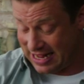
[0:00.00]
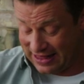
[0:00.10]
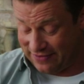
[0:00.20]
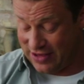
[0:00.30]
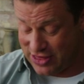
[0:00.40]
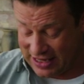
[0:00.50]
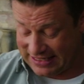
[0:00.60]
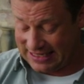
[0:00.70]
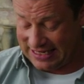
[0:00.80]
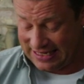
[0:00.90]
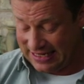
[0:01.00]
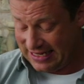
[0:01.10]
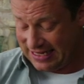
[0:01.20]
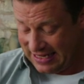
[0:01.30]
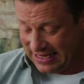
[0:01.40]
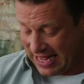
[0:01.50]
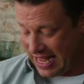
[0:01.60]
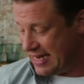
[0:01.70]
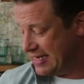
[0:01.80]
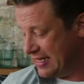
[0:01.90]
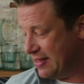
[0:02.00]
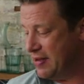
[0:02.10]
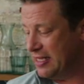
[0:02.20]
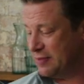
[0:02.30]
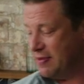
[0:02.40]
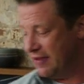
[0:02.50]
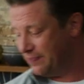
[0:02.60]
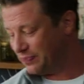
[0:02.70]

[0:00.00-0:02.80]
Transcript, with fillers: out of the veggies and the mincemeat,